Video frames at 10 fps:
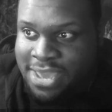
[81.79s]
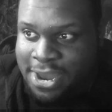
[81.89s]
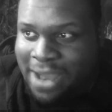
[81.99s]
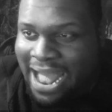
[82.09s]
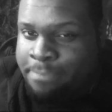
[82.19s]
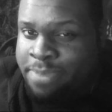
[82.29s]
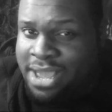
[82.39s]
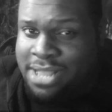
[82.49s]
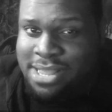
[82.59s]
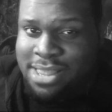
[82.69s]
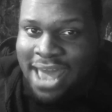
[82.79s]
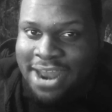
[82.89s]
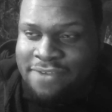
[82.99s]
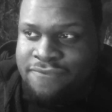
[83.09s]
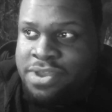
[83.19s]
You know, I picked a lot
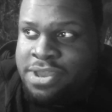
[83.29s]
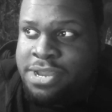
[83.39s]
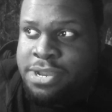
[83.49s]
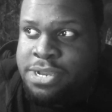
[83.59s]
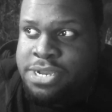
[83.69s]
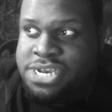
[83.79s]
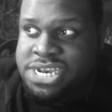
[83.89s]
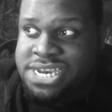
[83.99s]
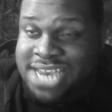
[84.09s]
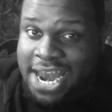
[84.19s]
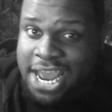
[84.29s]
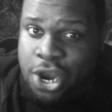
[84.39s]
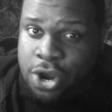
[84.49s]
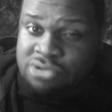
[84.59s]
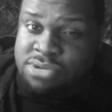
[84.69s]
of shitty
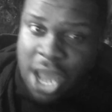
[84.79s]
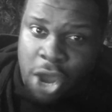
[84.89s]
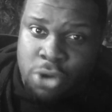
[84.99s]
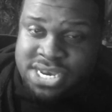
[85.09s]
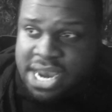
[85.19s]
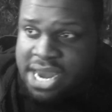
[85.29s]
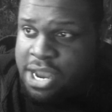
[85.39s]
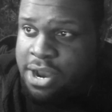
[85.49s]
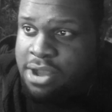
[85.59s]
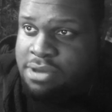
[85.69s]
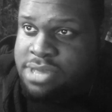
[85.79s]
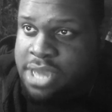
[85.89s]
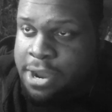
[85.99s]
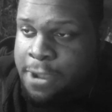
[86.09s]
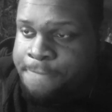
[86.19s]
girls, known shitty girls,
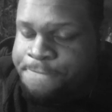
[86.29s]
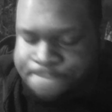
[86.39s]
you know.